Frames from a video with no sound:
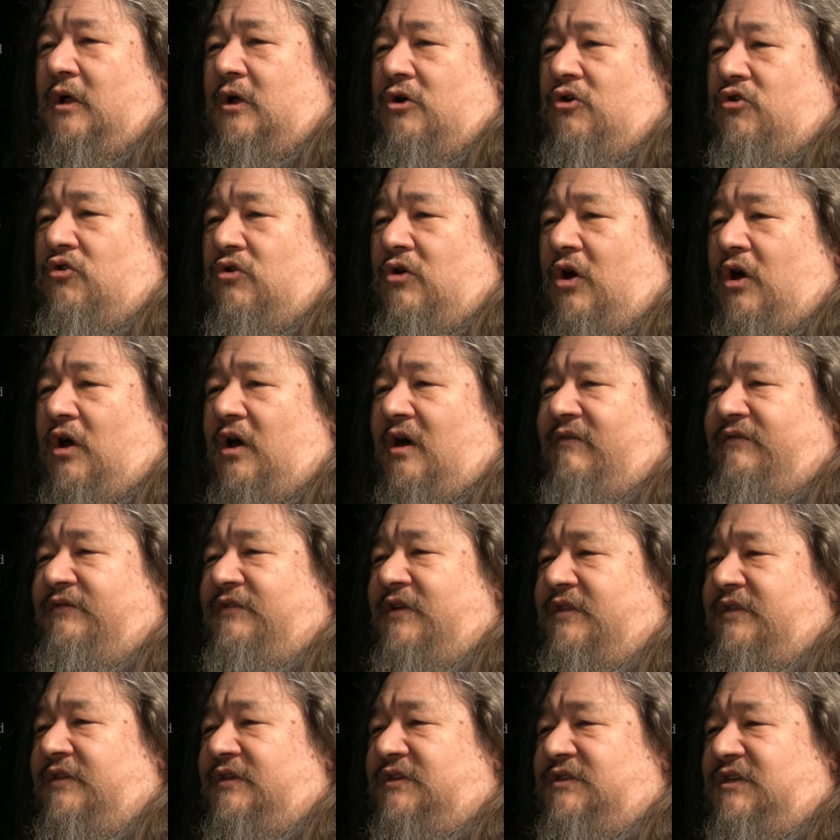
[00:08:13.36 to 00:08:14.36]
who coughed
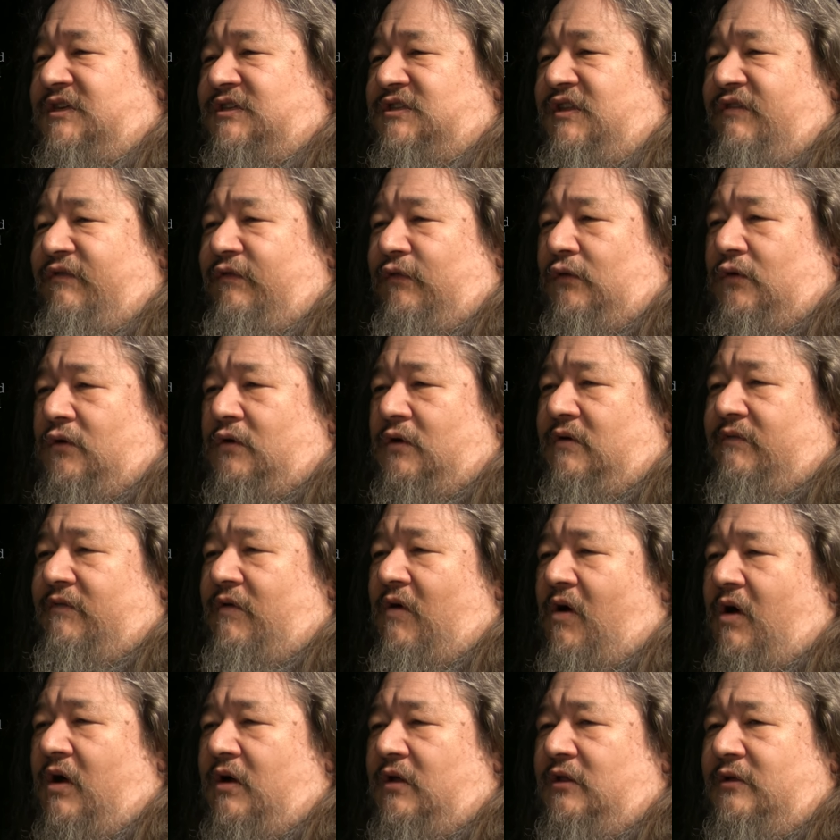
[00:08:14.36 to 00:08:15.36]
on the sixth floor of
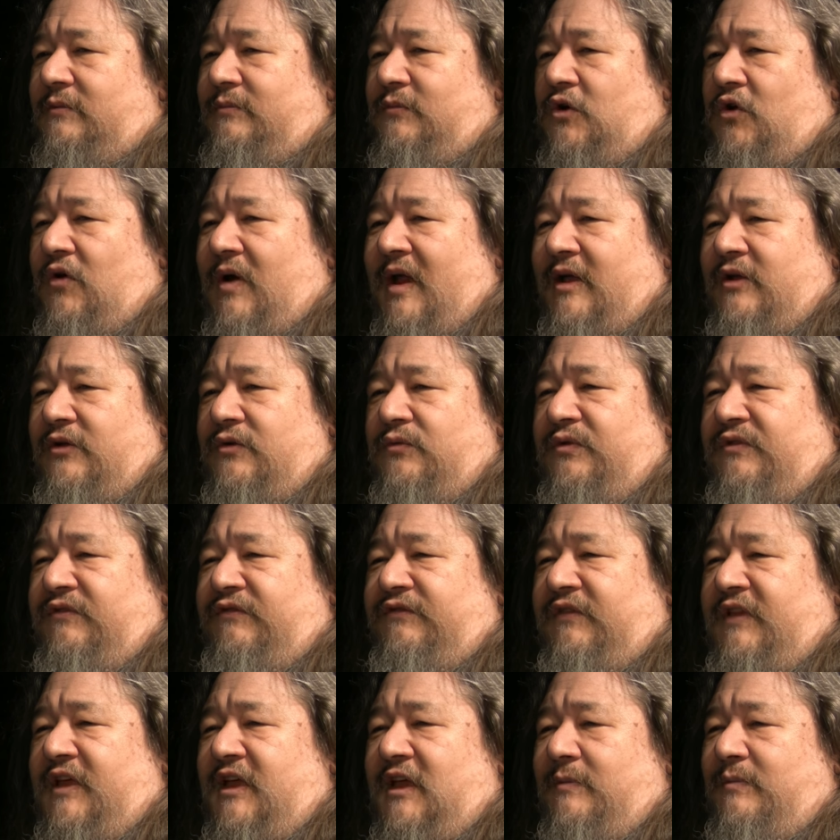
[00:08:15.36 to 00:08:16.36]
Harlem crowned with
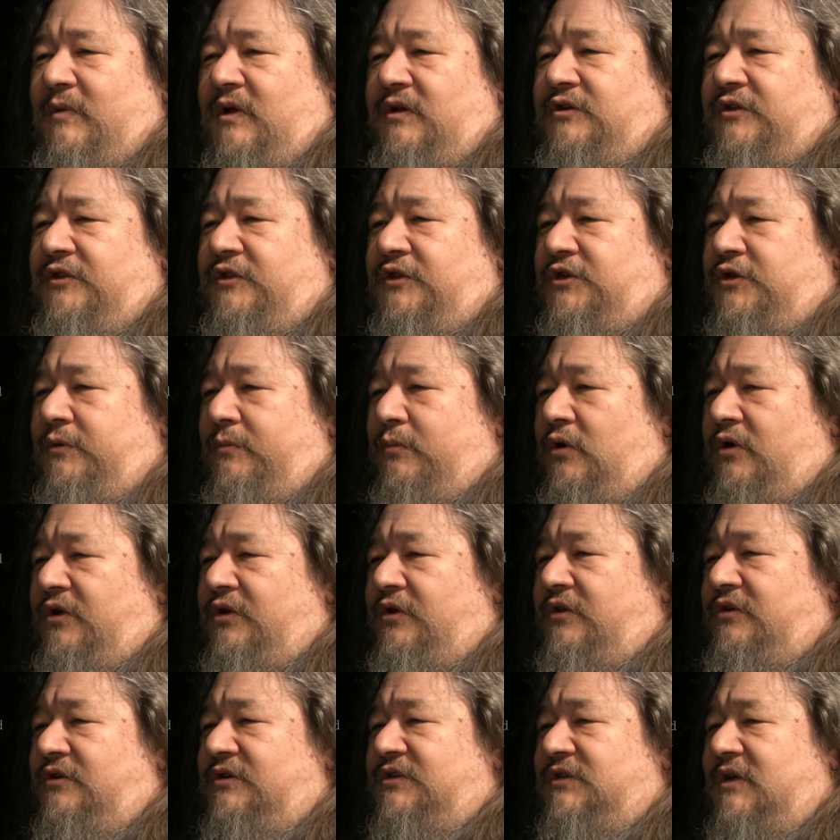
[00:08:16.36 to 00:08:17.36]
flame under the
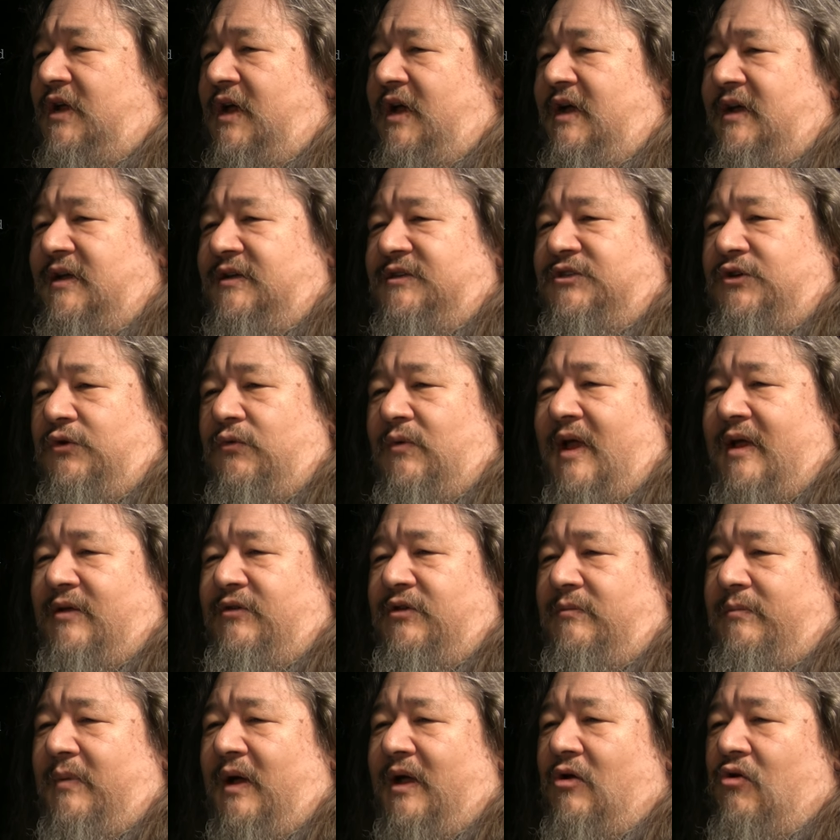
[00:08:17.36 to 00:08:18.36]
tubercular sky
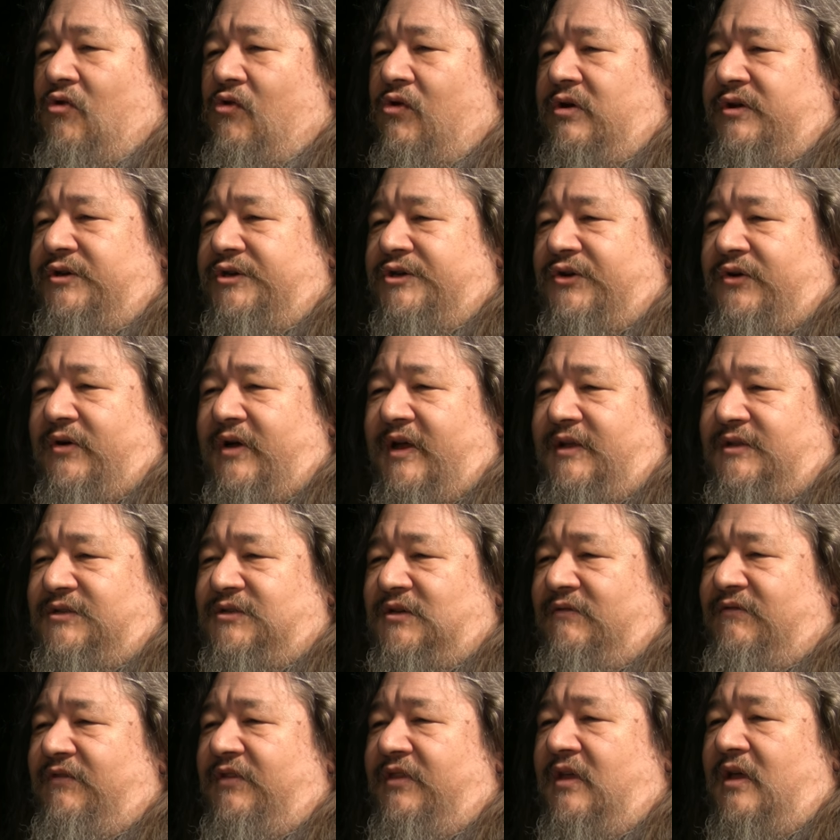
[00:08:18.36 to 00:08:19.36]
surrounded by orange
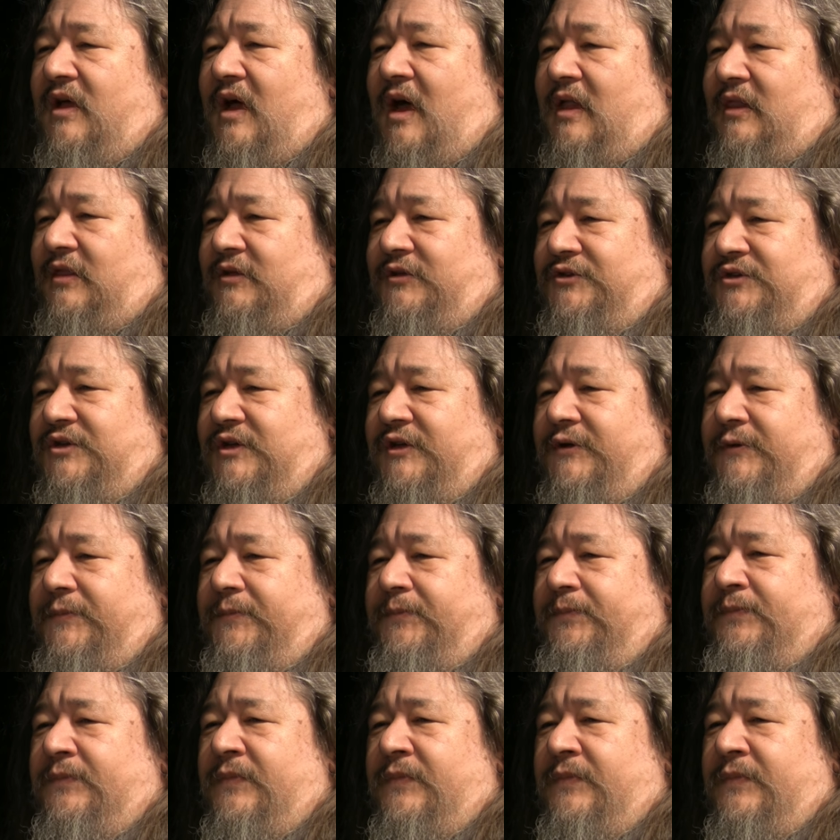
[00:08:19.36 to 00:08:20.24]
crates of theology,